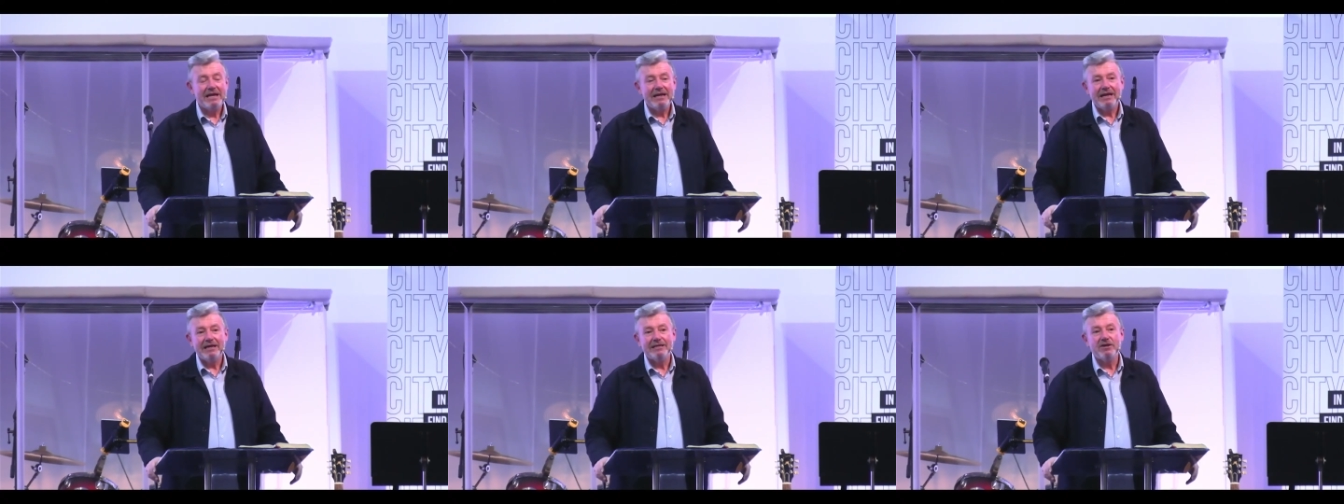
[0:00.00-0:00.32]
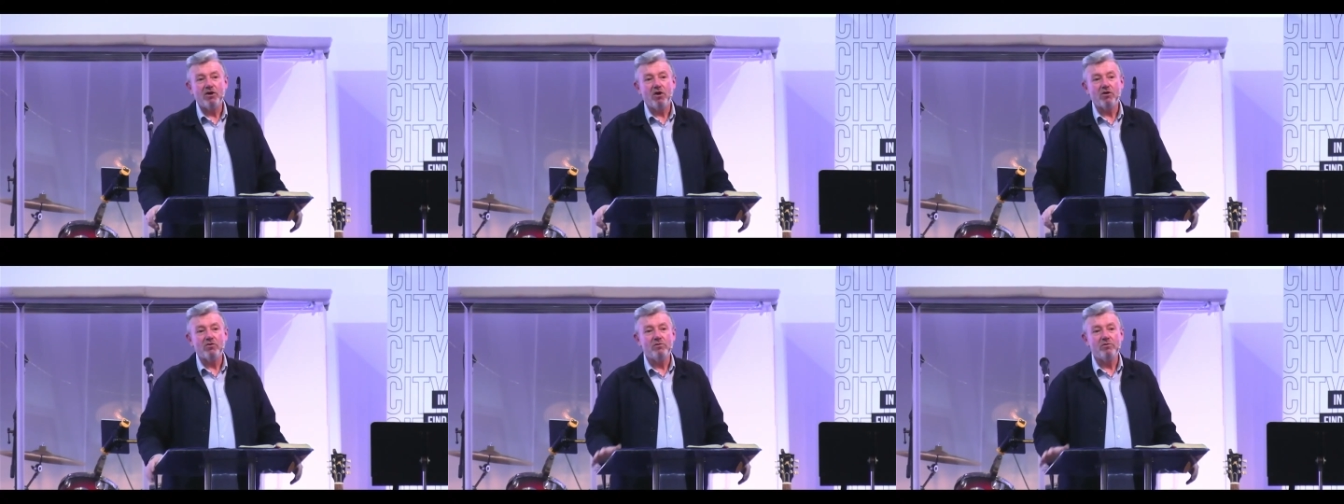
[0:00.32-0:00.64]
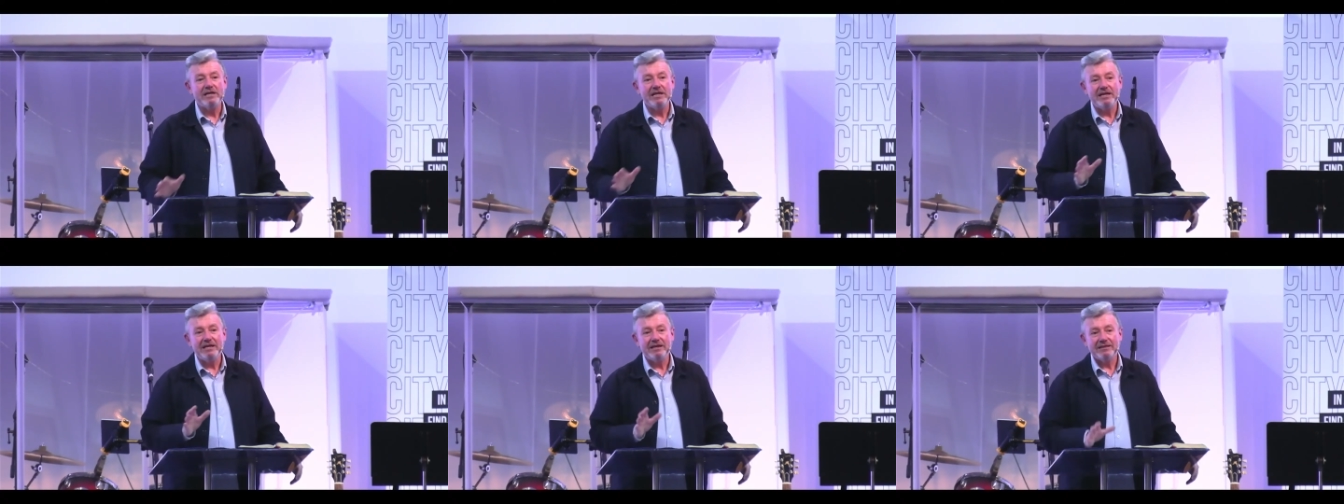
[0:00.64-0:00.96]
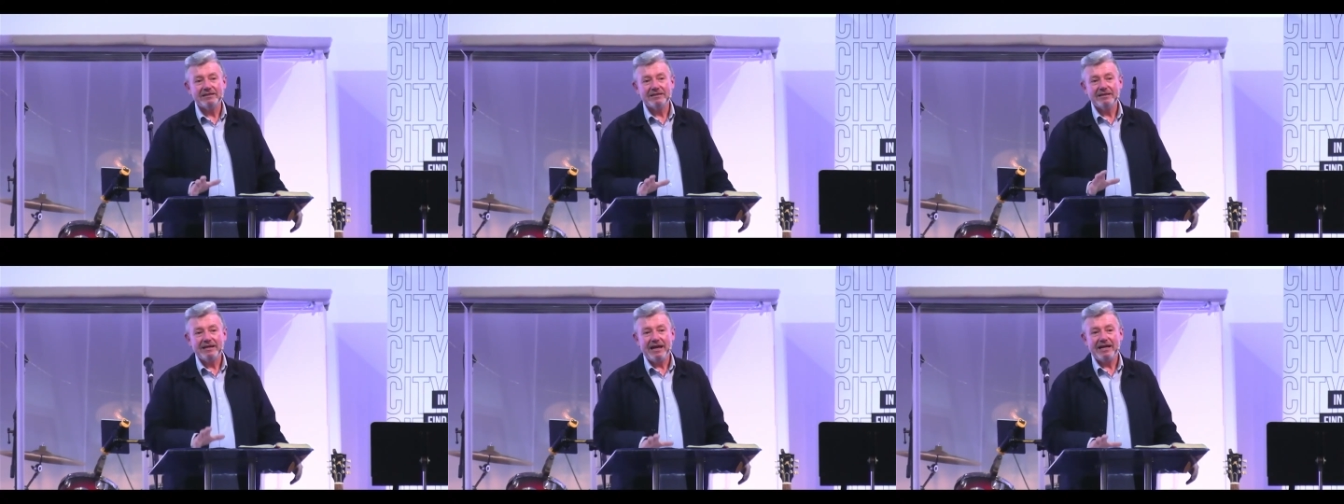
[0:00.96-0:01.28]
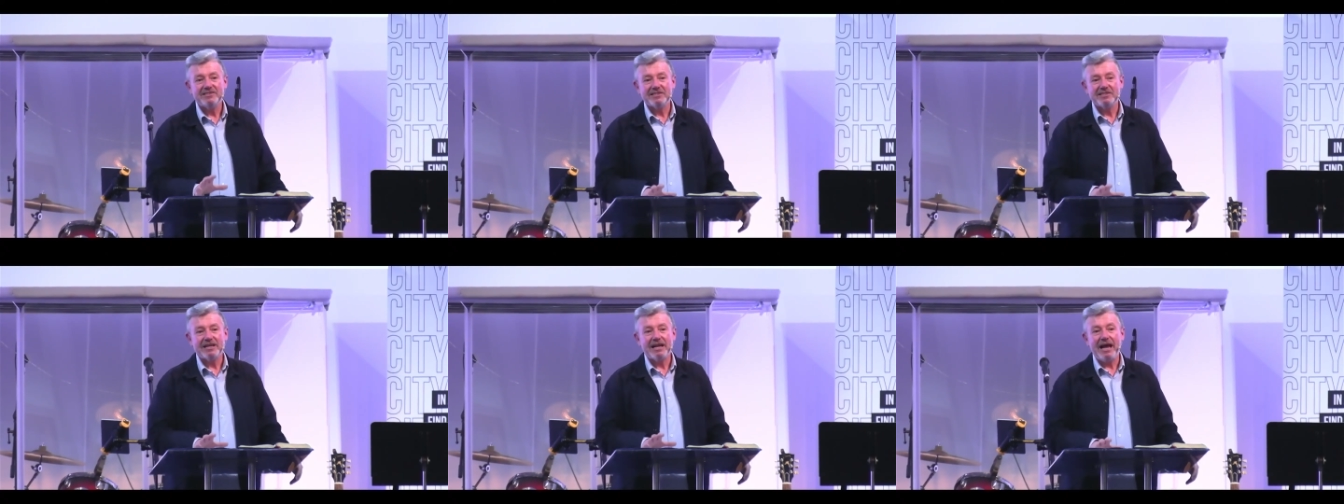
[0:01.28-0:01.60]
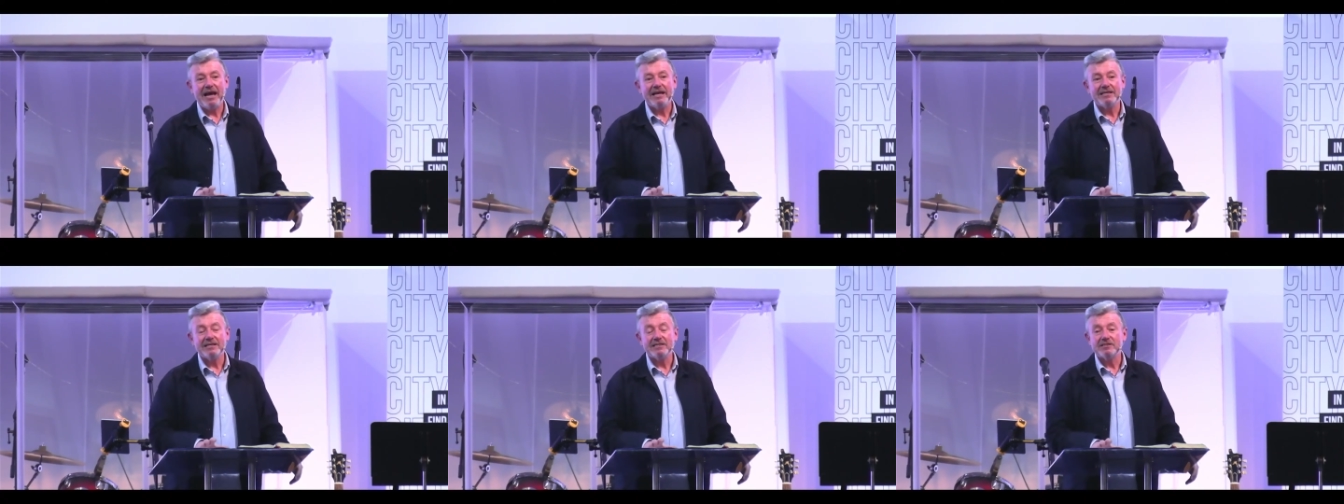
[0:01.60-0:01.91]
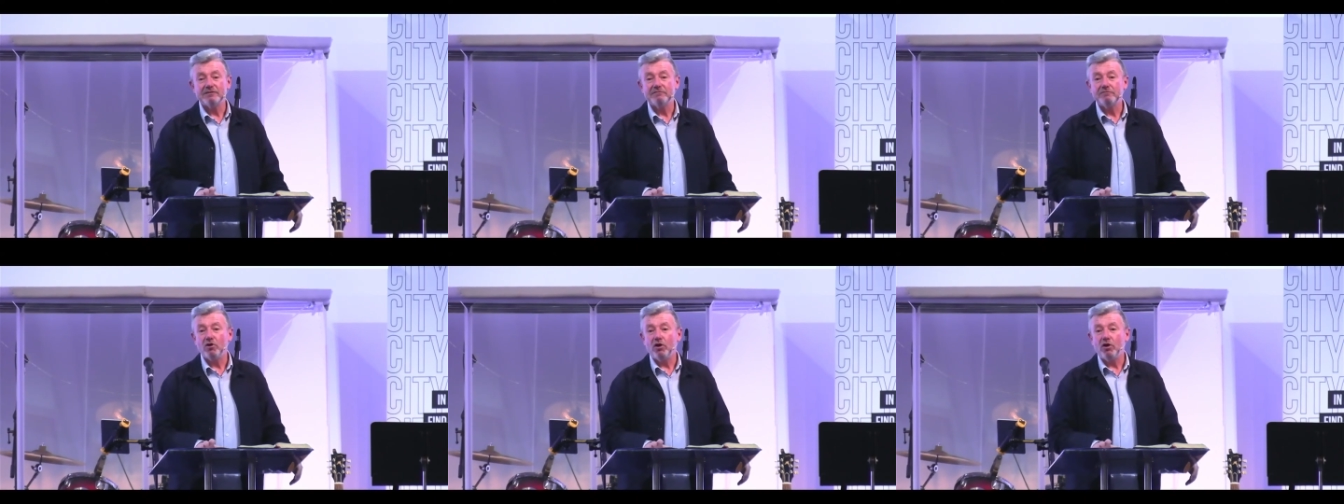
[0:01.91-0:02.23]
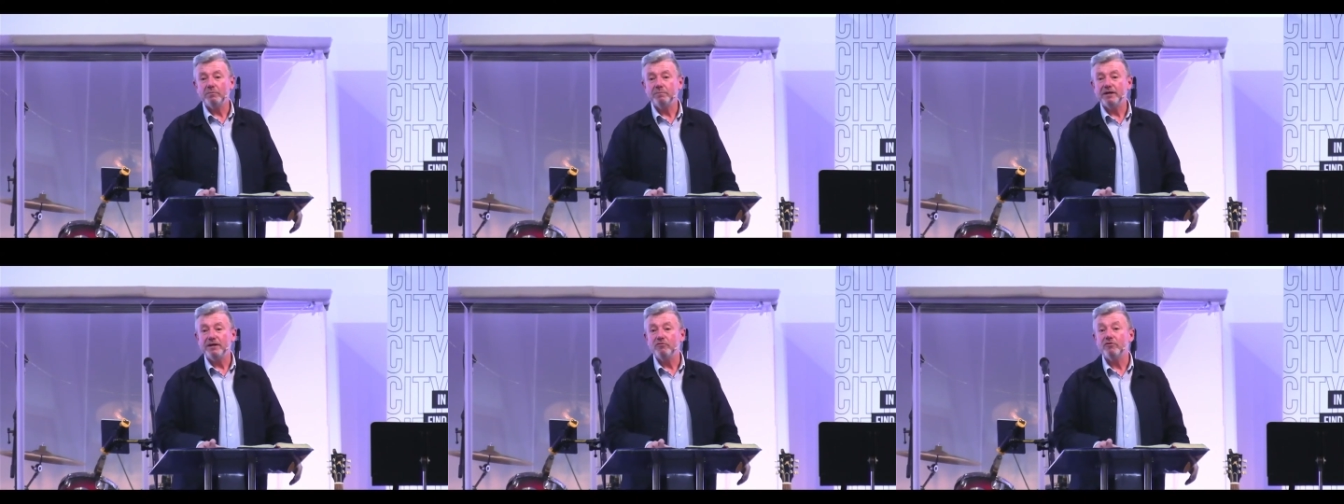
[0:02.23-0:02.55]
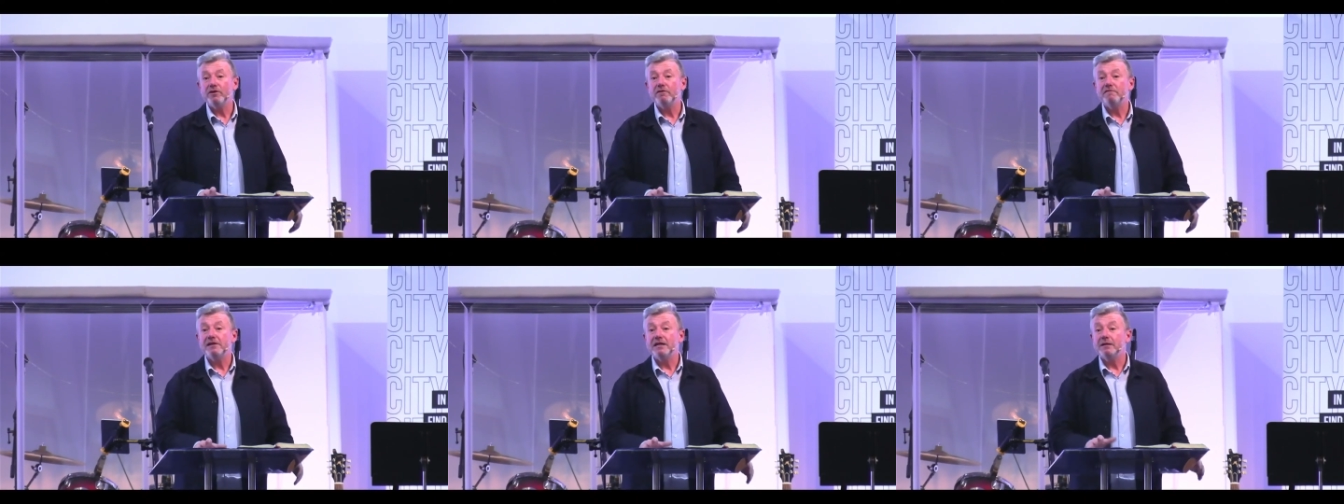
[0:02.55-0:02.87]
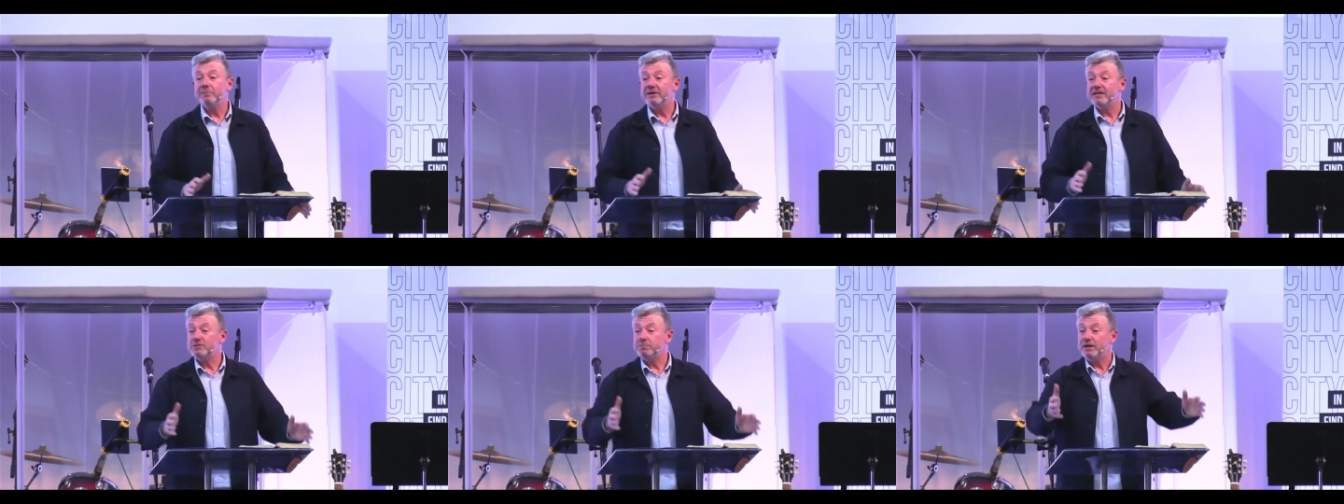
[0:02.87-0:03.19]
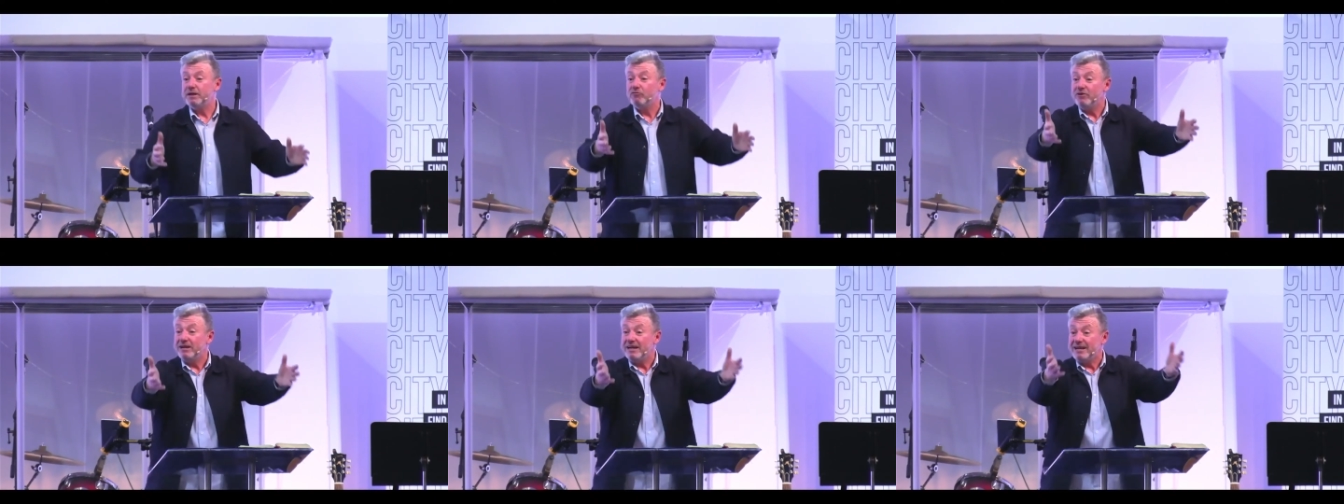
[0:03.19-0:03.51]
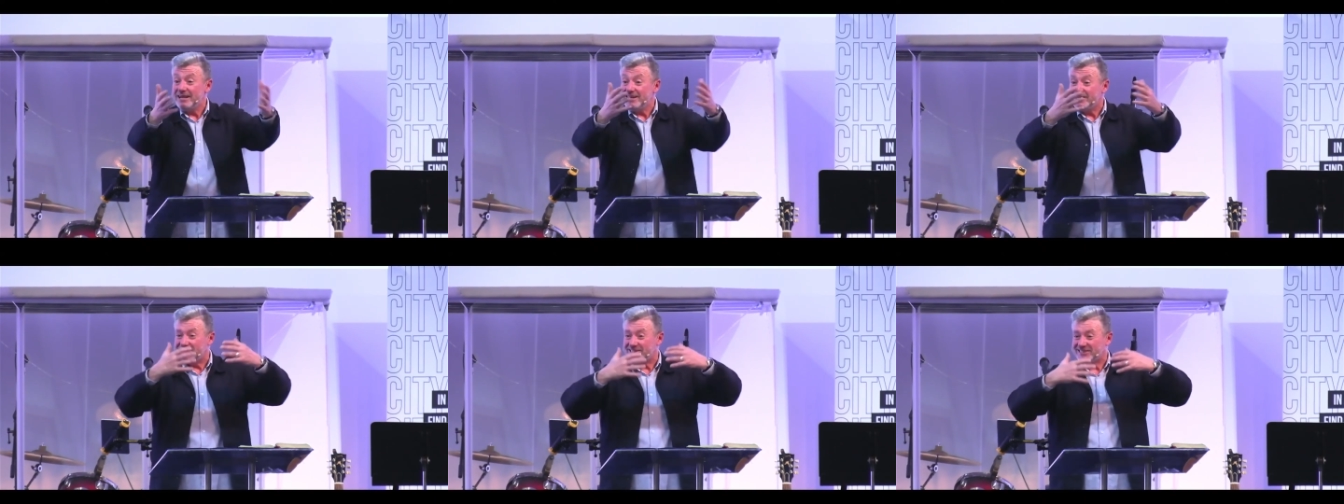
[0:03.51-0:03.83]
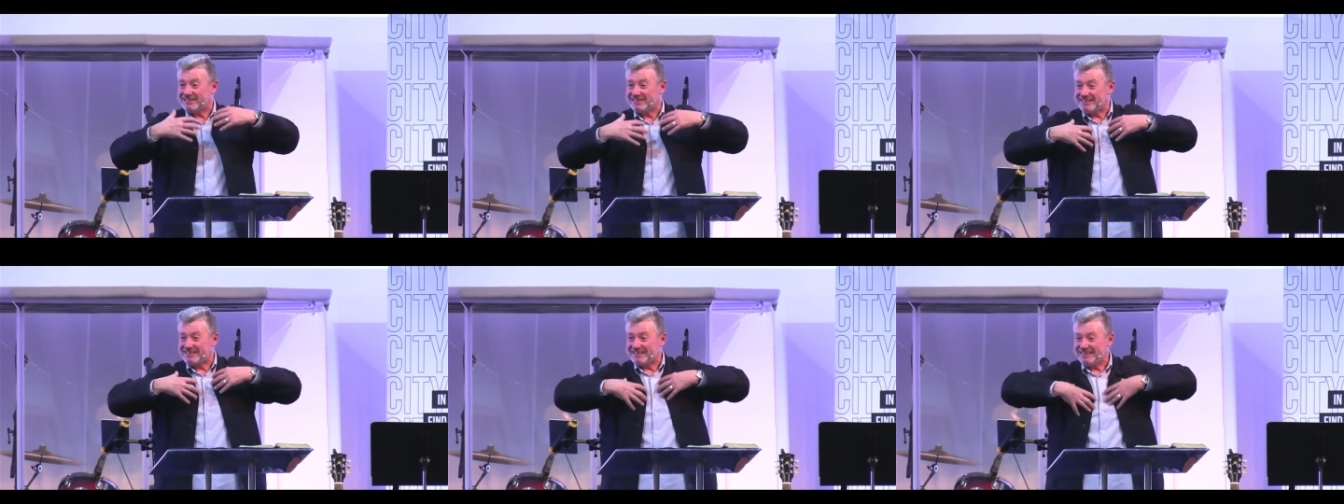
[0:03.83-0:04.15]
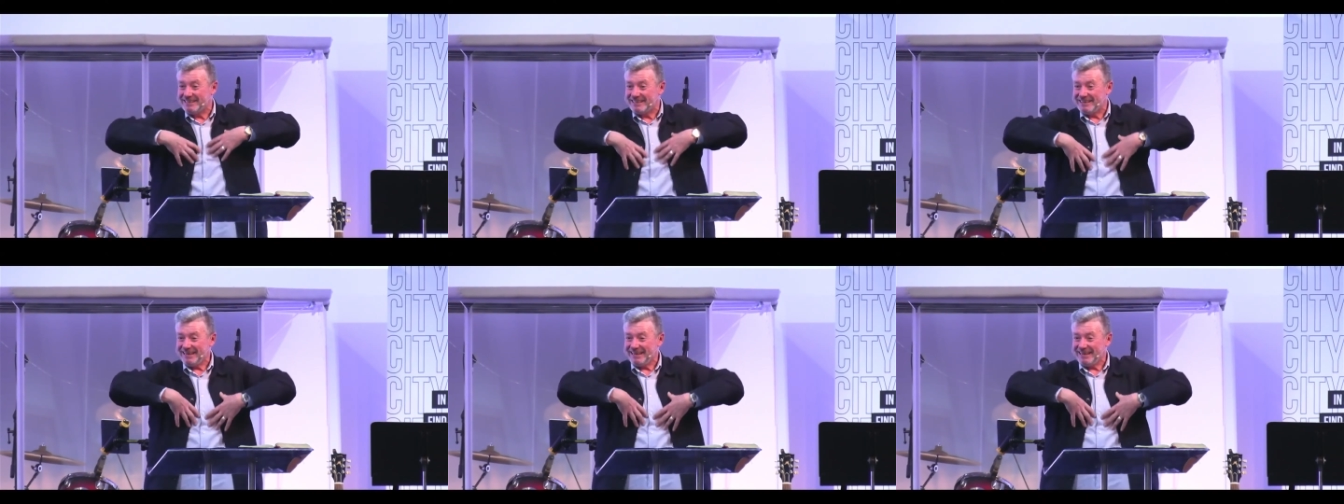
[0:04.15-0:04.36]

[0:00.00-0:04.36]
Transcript: And not only has the kindness of God been revealed, but it's been released